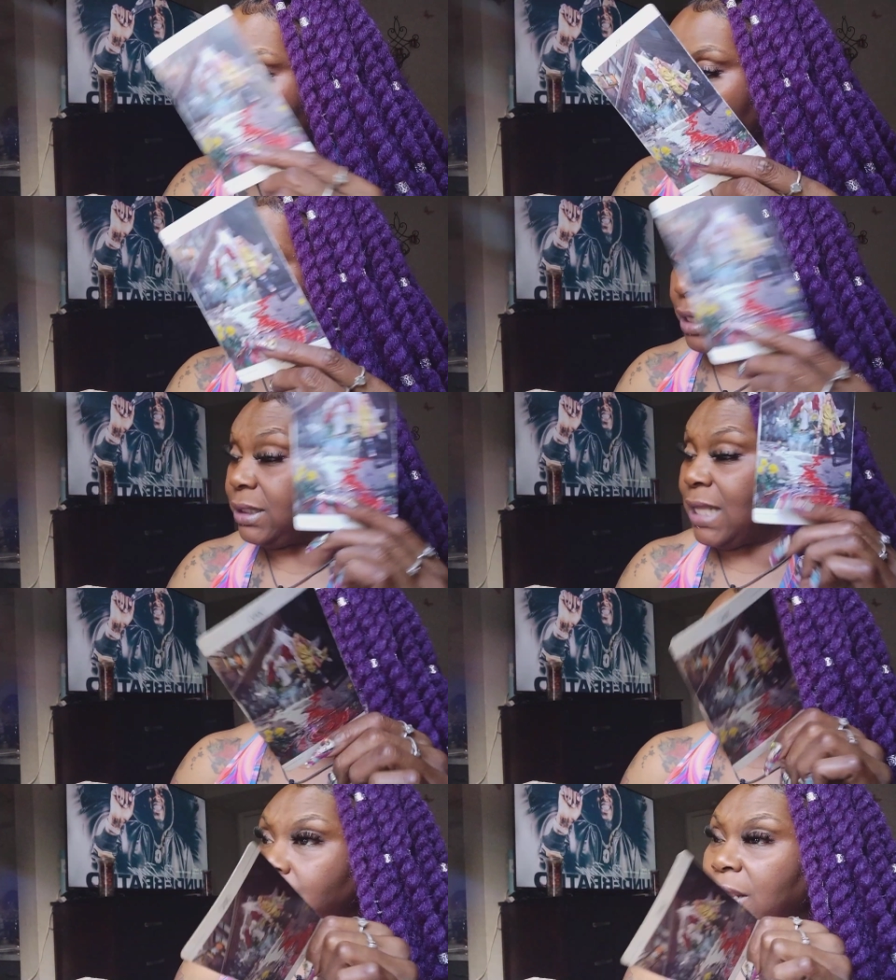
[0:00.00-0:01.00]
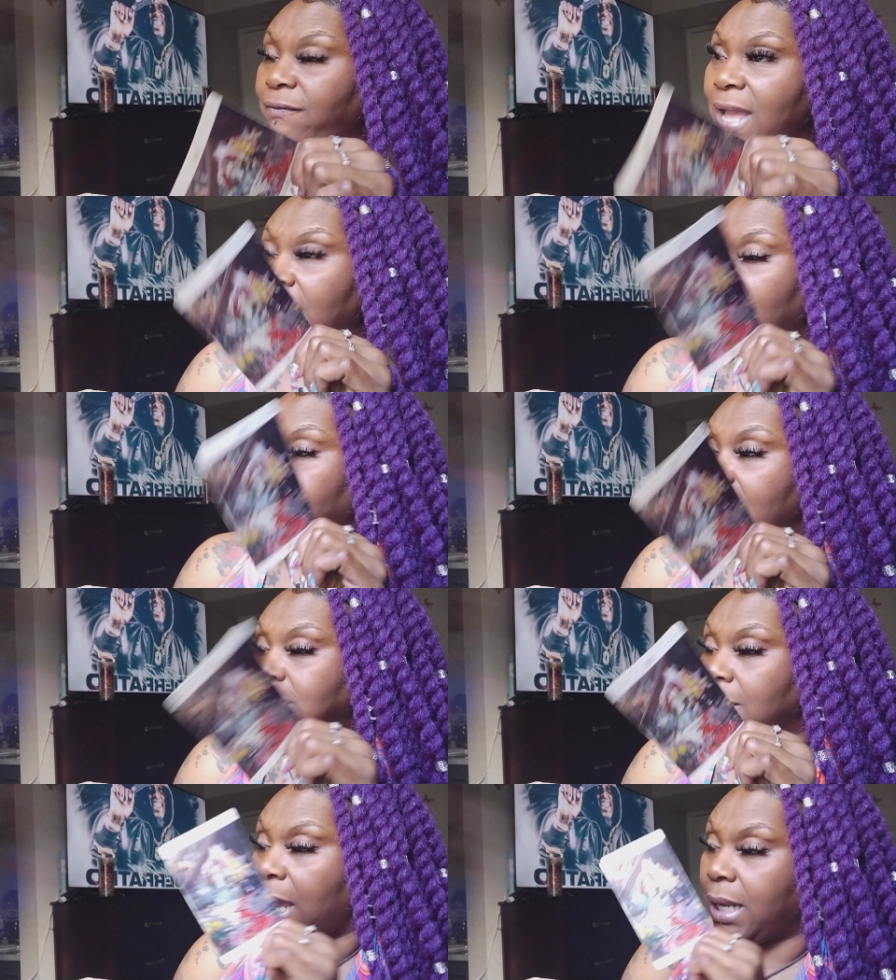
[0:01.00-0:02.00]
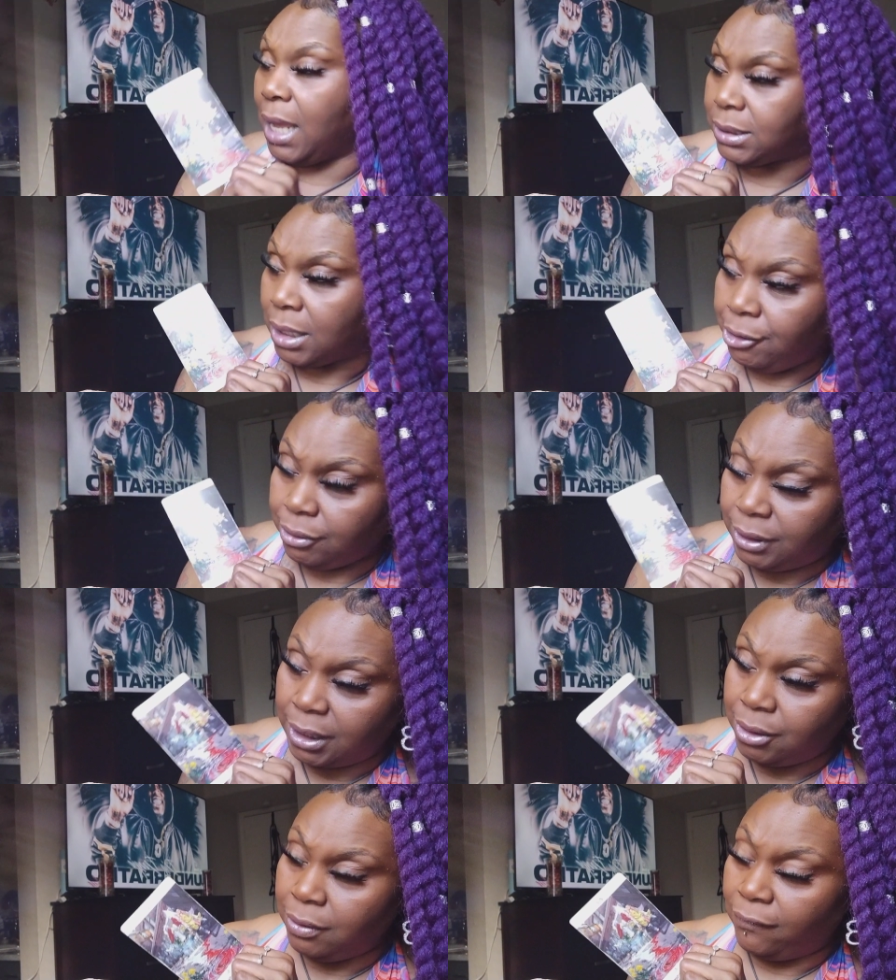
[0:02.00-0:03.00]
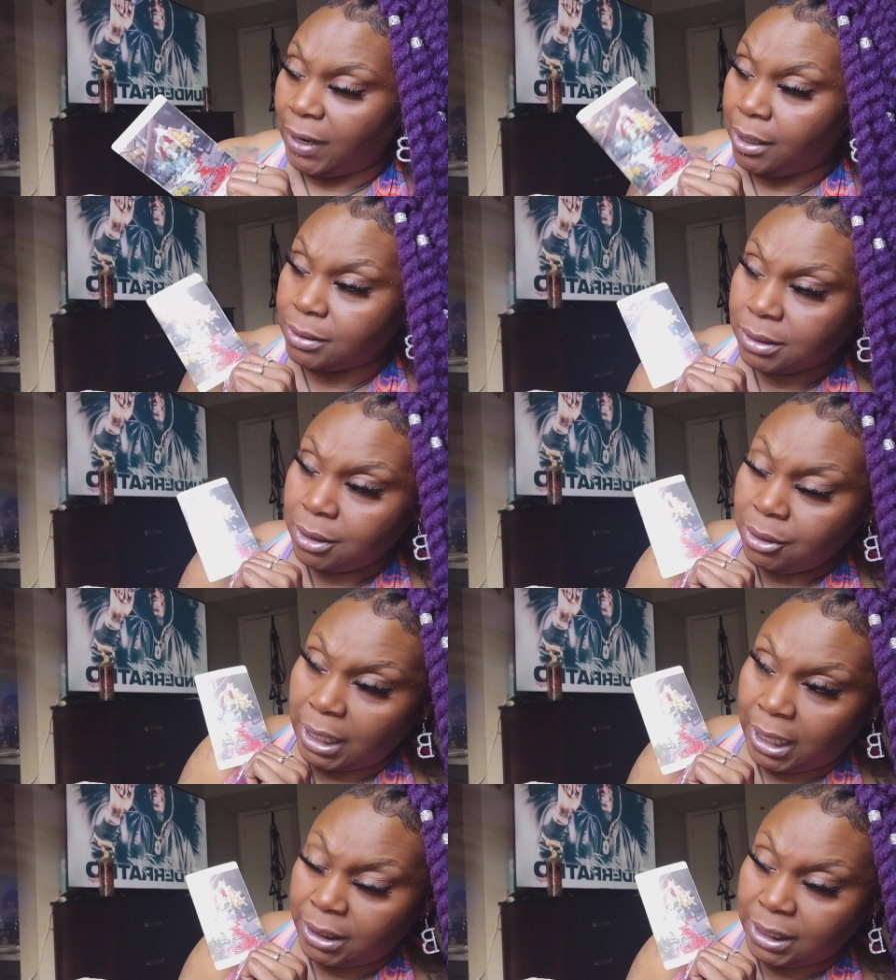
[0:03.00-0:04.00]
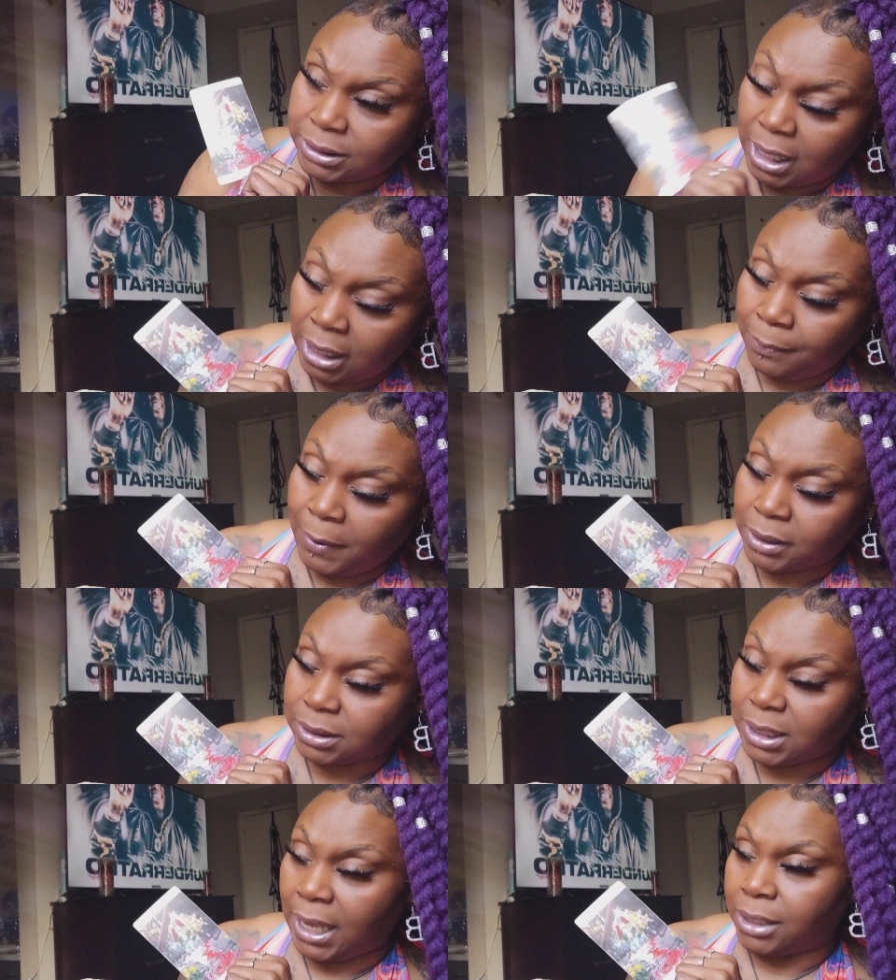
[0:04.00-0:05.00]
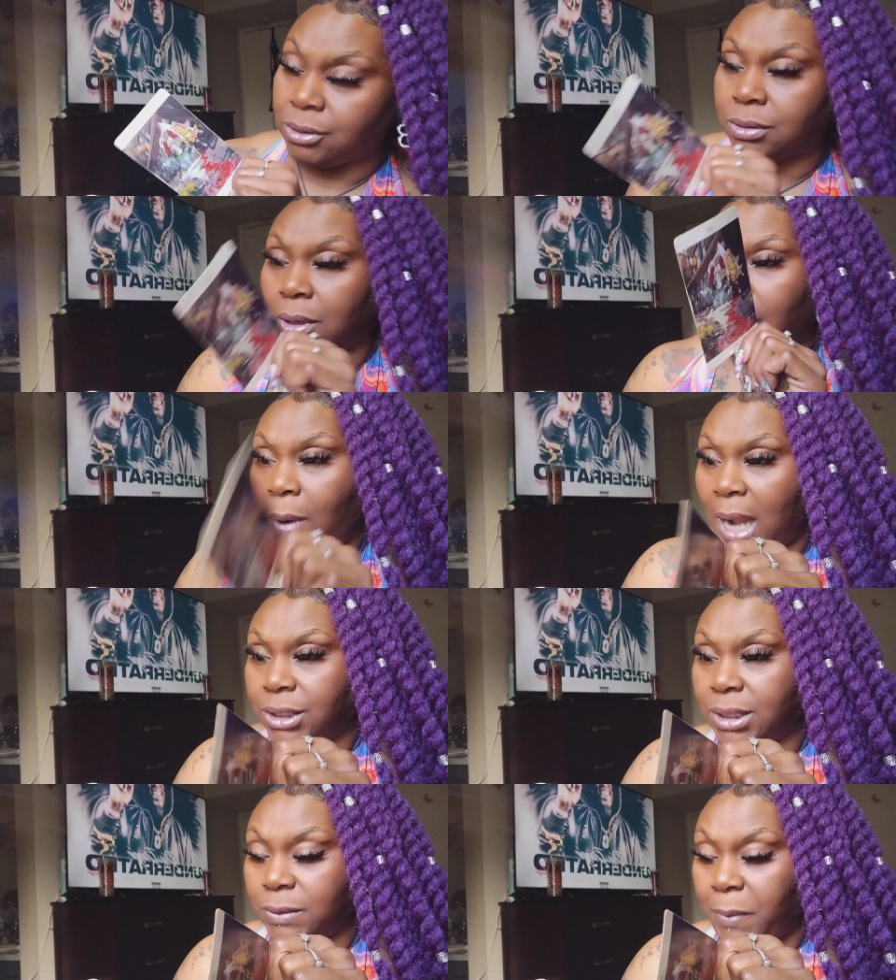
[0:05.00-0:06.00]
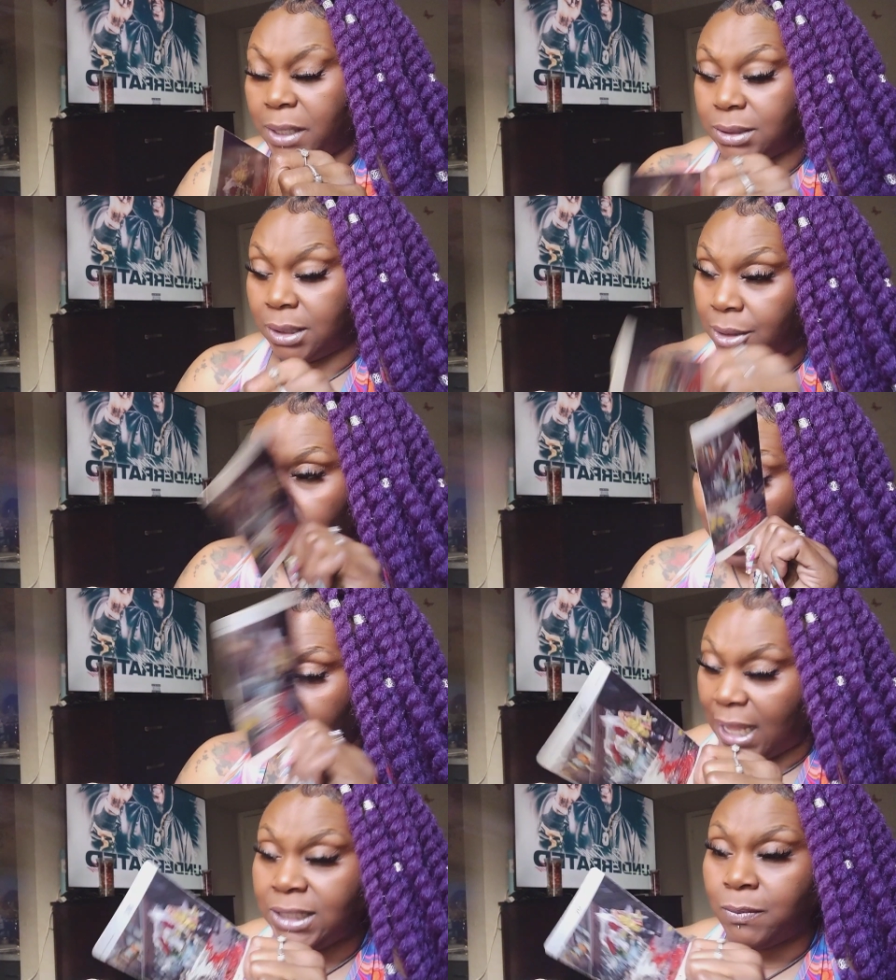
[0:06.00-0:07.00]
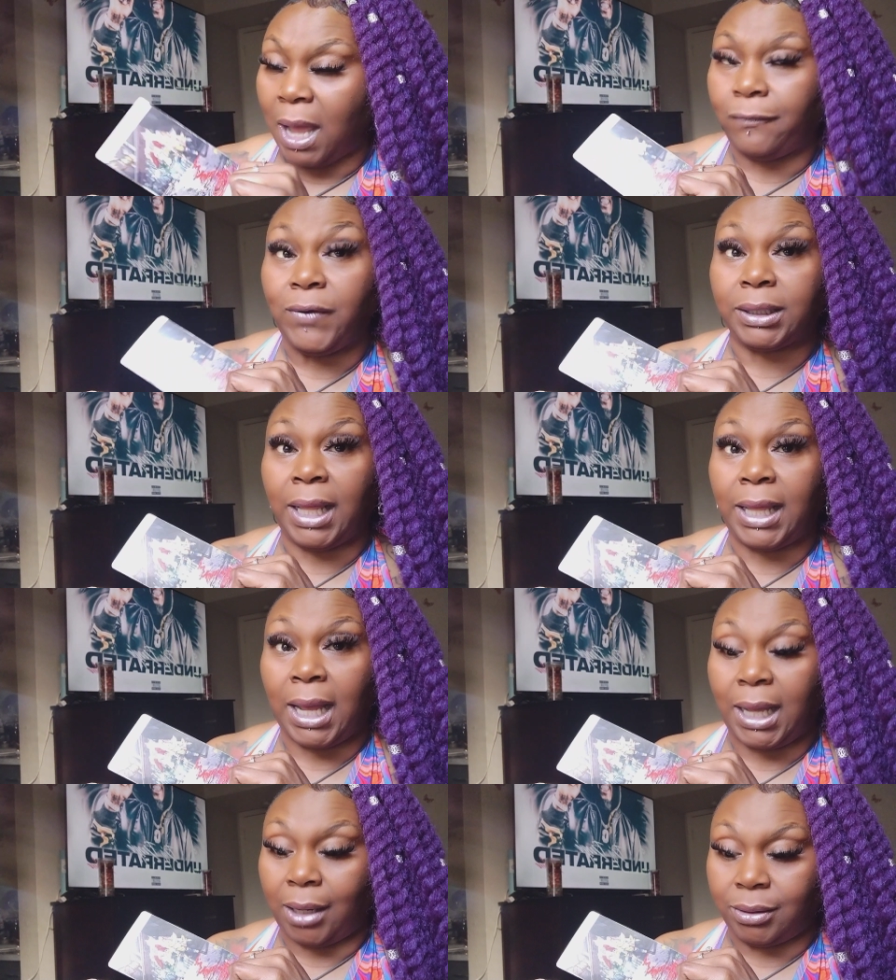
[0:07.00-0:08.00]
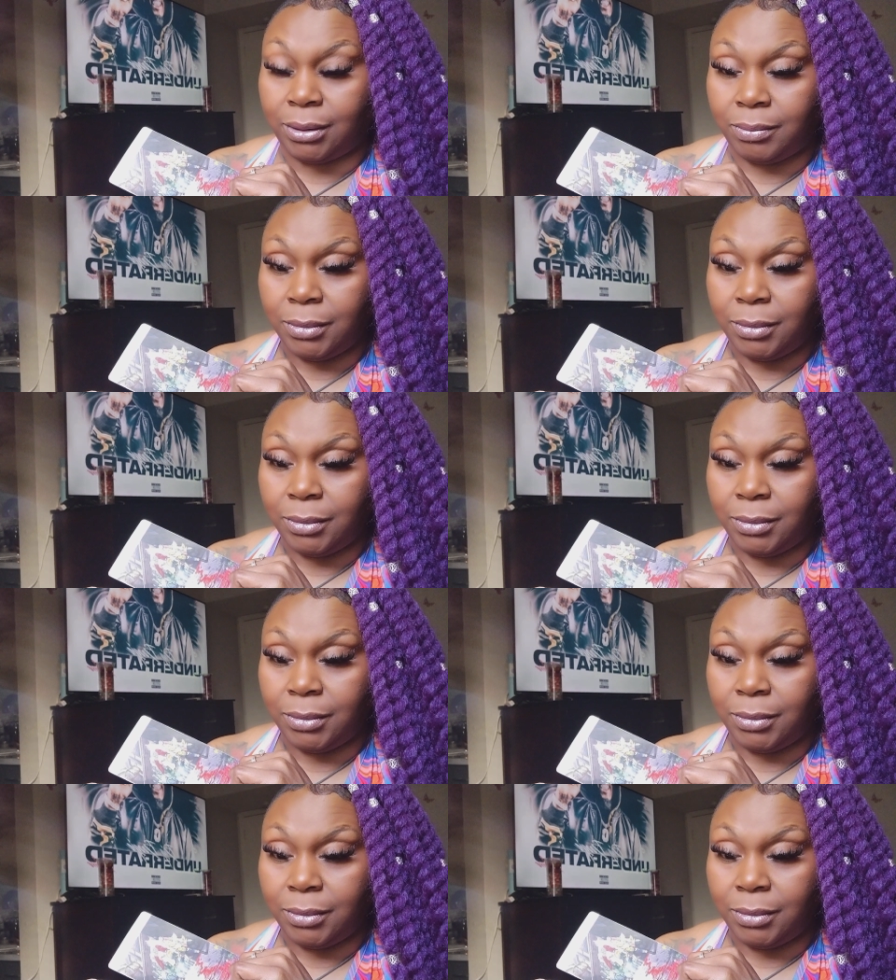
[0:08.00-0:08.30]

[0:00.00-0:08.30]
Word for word: if it's not you that found out about somebody else, the universe, and this other person's angels are watching this person. And that's why the fuck they got caught up.